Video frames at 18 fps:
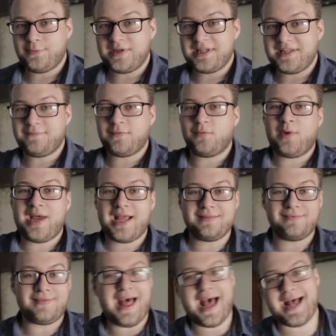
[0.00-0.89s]
we give away
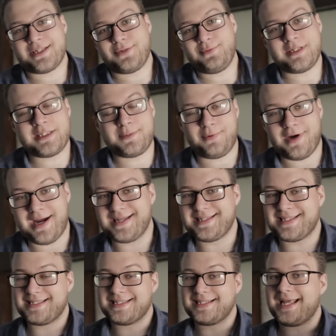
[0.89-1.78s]
last week's
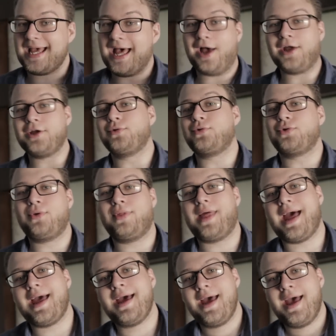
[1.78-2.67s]
prizes and how you do
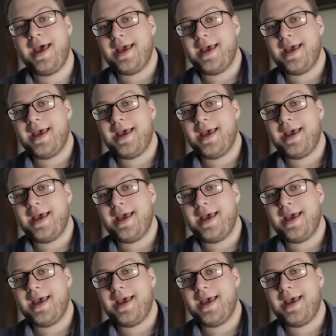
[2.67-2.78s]
that